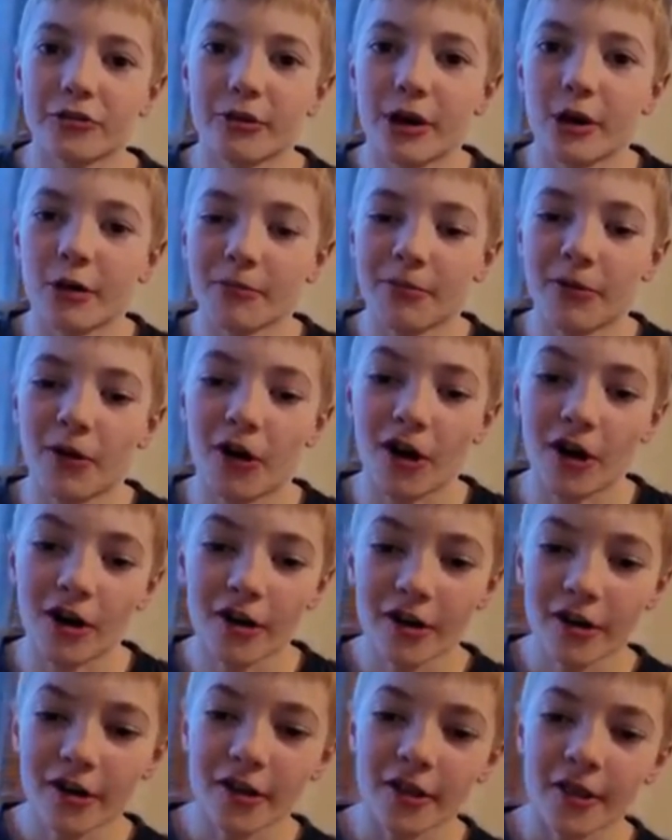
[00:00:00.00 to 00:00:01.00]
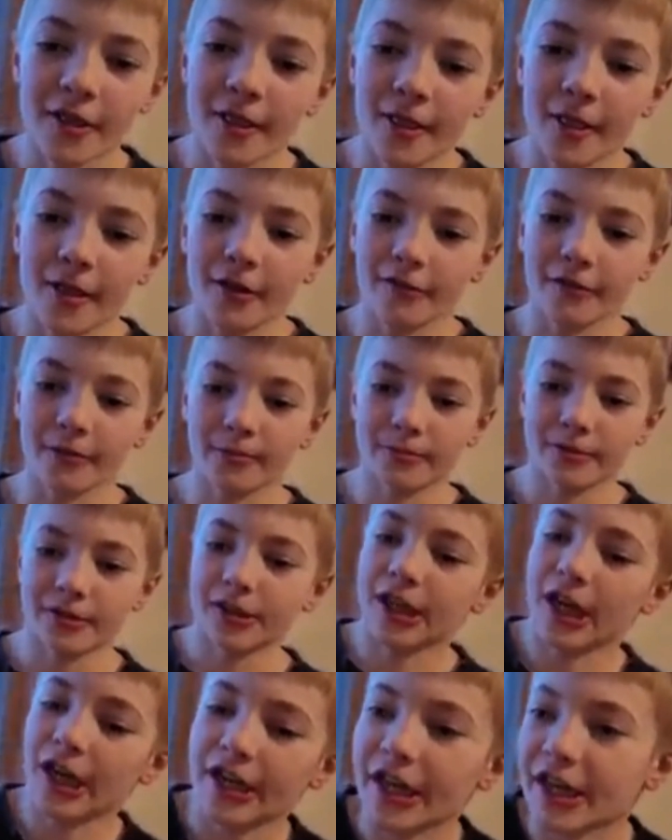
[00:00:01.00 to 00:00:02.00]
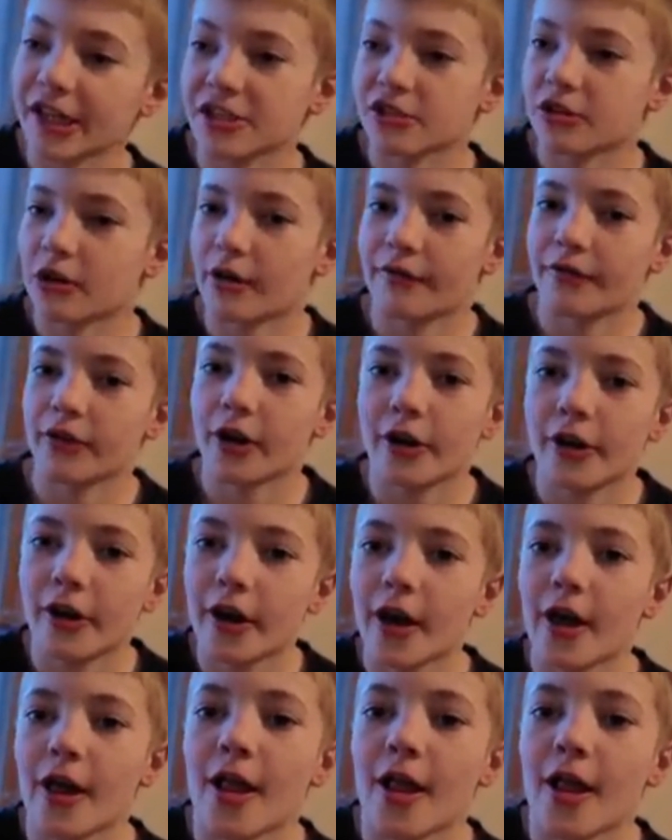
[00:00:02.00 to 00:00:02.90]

out, Paul, from Diecast Graveyard.